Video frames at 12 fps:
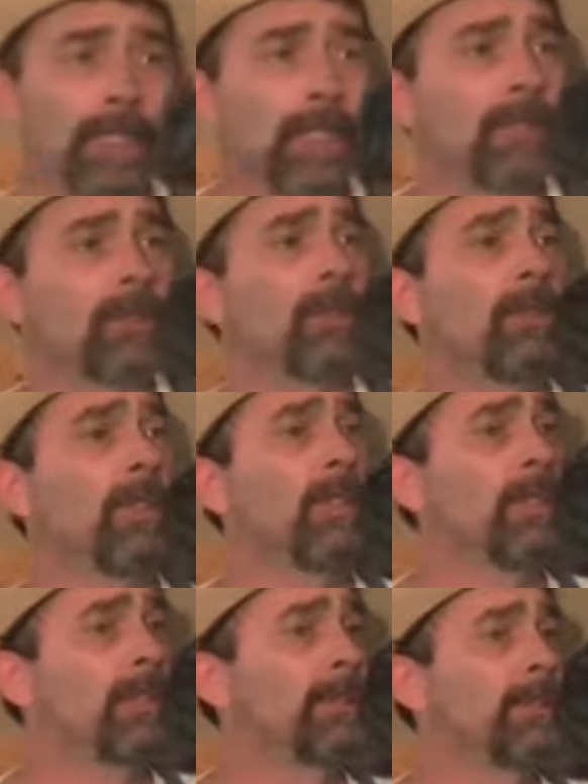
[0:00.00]
into a
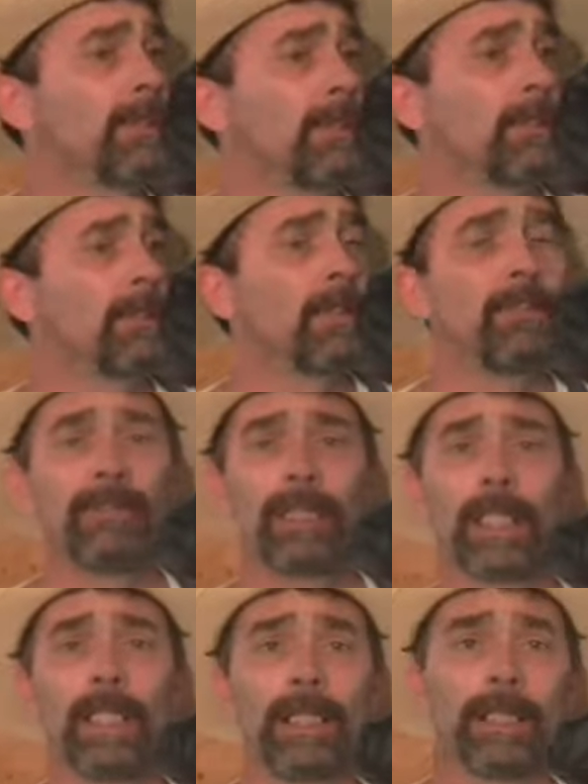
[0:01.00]
heart of
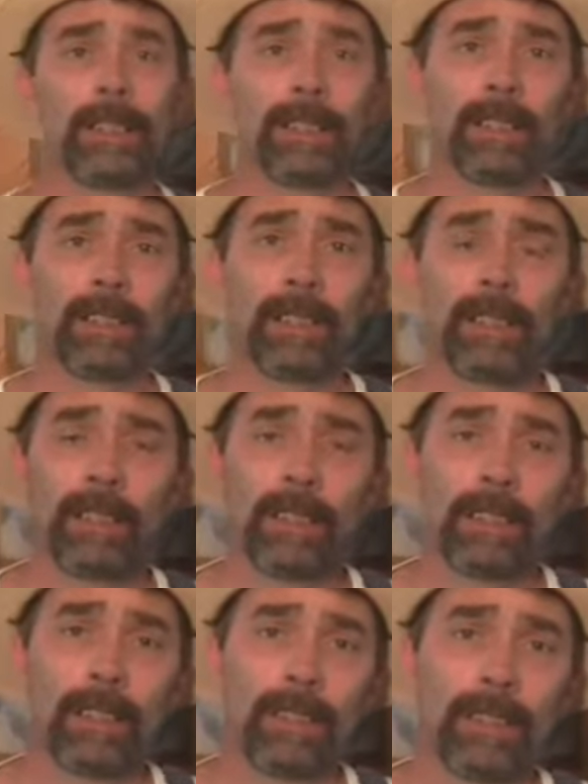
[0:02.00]
flesh.
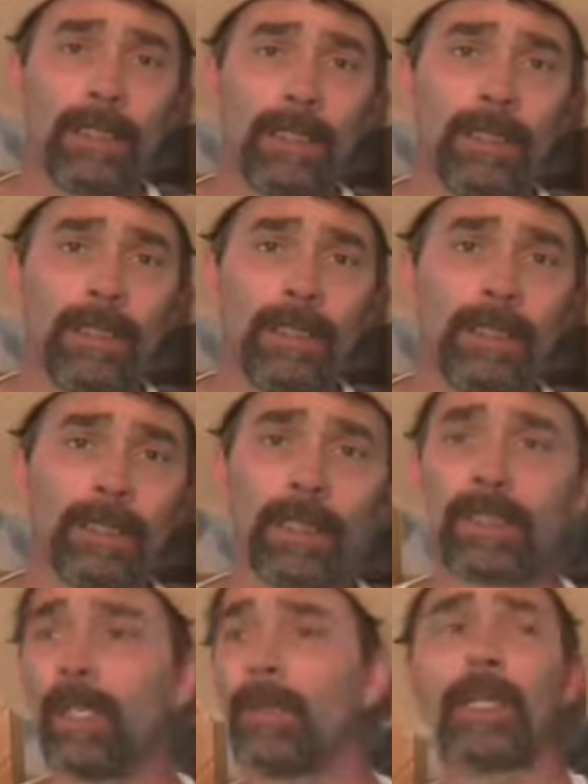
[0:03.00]
He
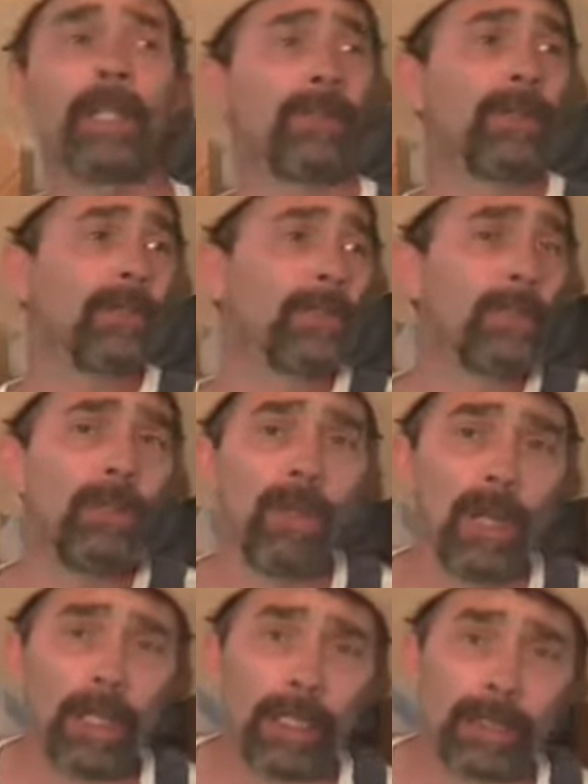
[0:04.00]
says, I will give you a new
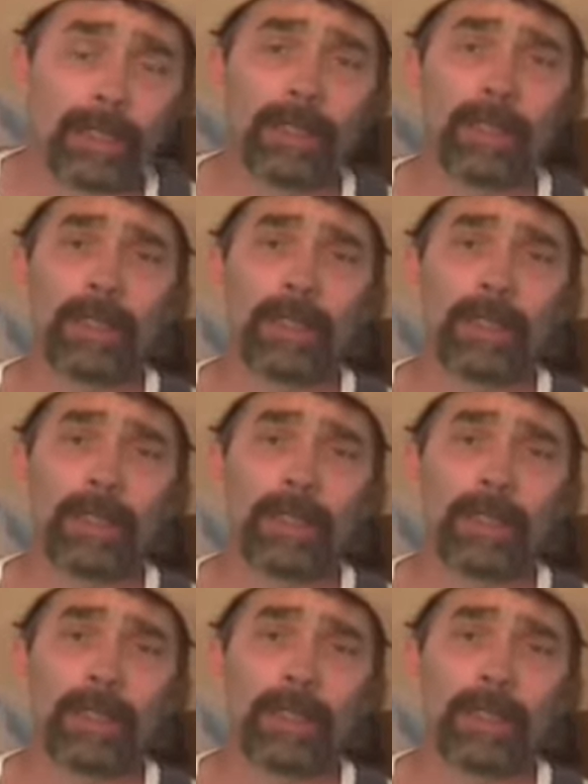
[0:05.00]
heart.